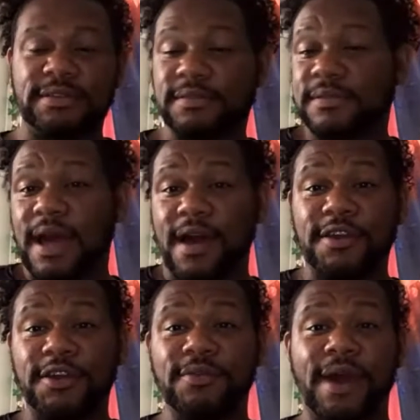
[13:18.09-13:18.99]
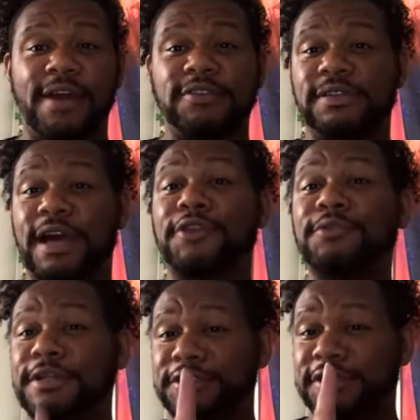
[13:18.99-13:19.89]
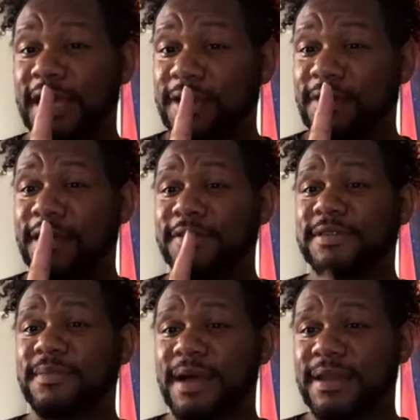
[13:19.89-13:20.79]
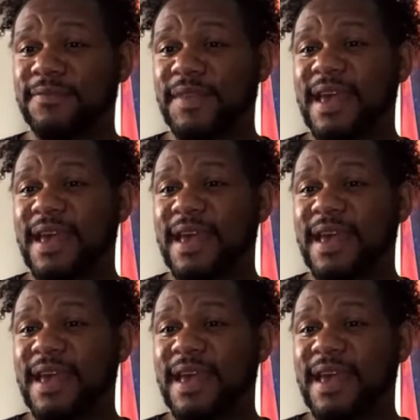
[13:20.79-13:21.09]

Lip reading: It's kind of cute, actually. I do need to shave. Hello, somebody.